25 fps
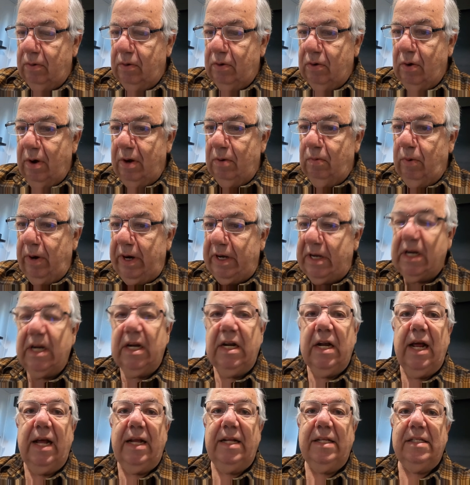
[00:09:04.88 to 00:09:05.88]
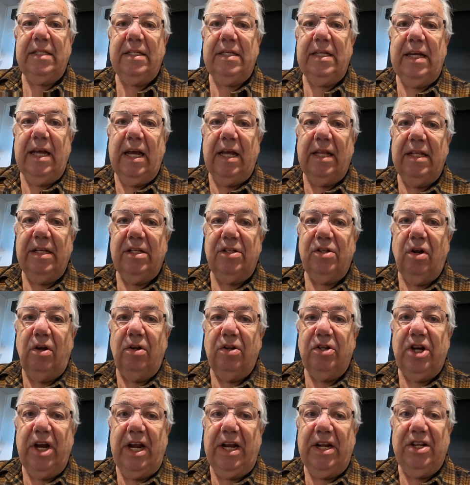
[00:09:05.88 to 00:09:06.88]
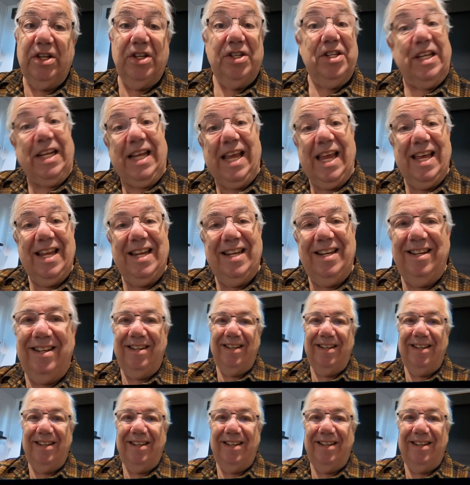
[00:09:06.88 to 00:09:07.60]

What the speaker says: let's go ahead and wait till tonight and see how this all changes again.